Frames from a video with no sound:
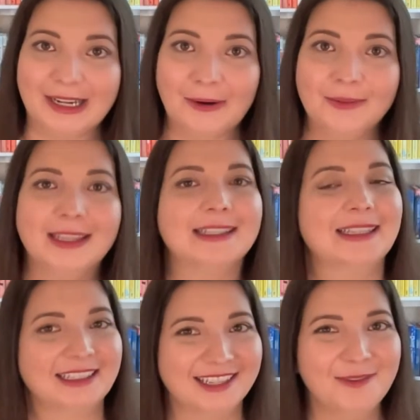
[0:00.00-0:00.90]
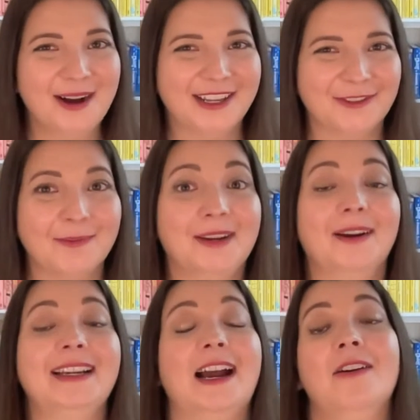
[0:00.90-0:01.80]
no, that's a little too much for me
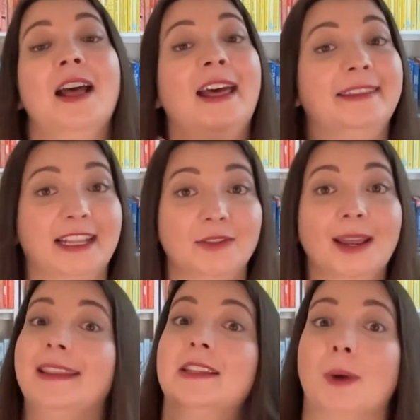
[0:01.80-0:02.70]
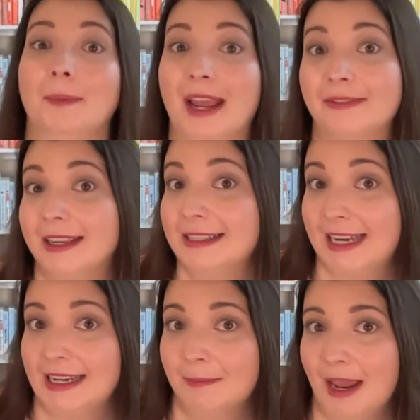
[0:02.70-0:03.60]
right now. That's okay. That's why we have the
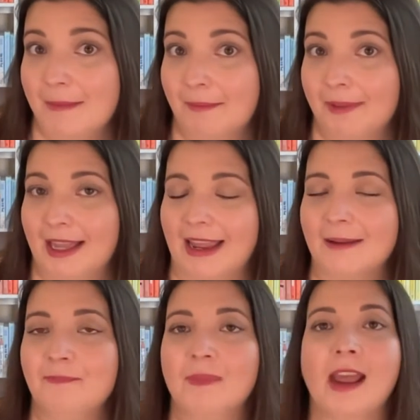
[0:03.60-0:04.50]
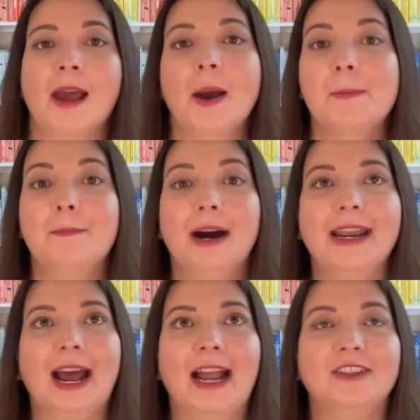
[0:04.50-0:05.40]
extended payment plan.
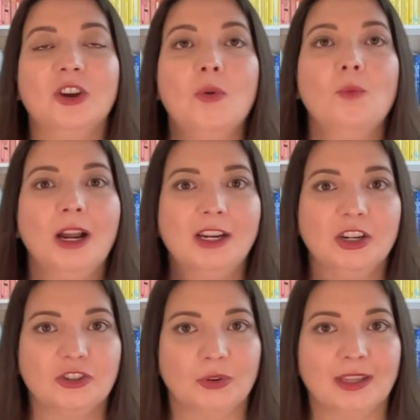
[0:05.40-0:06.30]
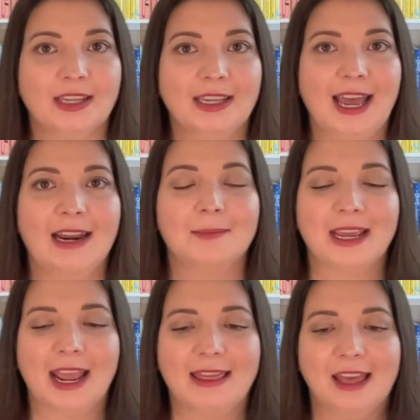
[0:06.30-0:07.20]
But I don't want you to join the
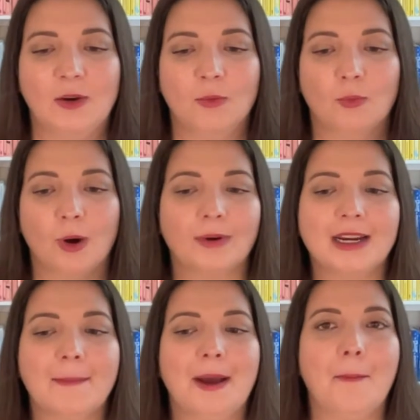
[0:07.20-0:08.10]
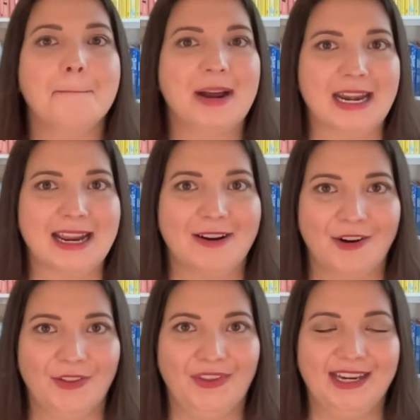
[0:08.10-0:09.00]
Academy and then worry about money
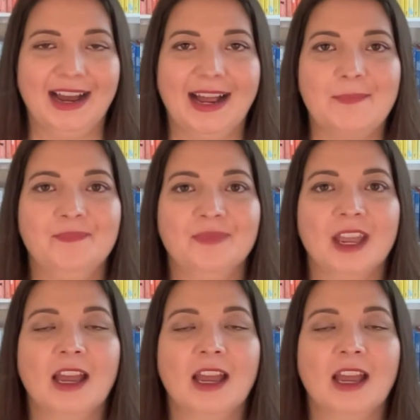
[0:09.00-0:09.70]
all the time.